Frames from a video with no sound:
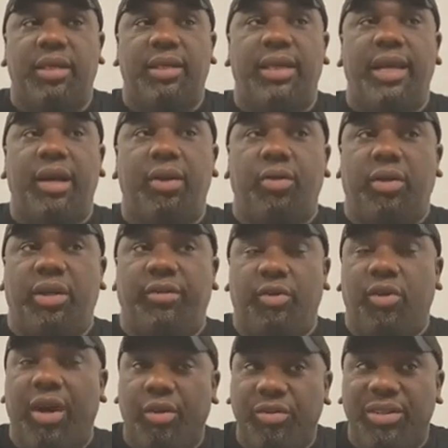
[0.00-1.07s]
Yeah, or
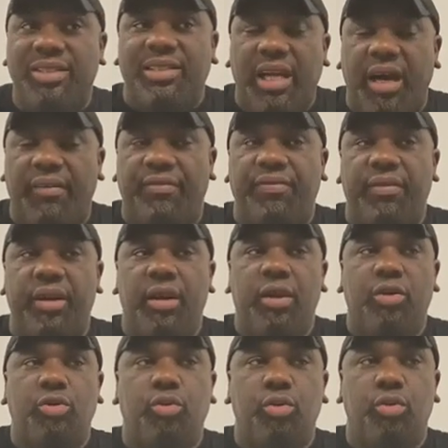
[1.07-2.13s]
your own staff
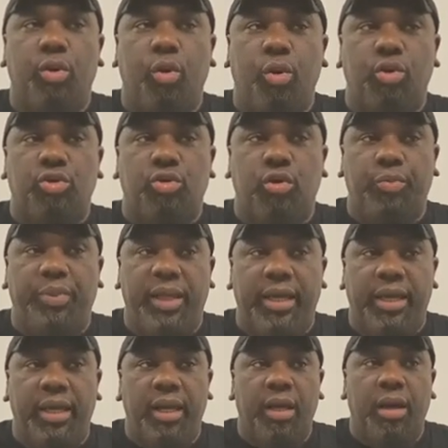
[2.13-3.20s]
could also
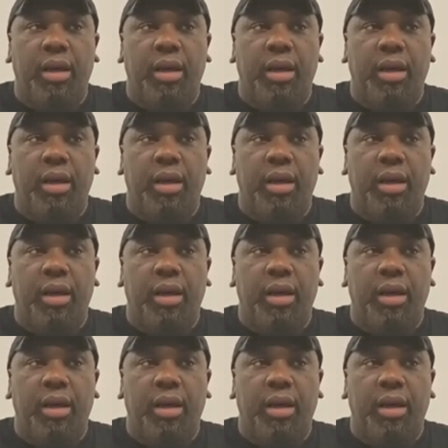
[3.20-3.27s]
be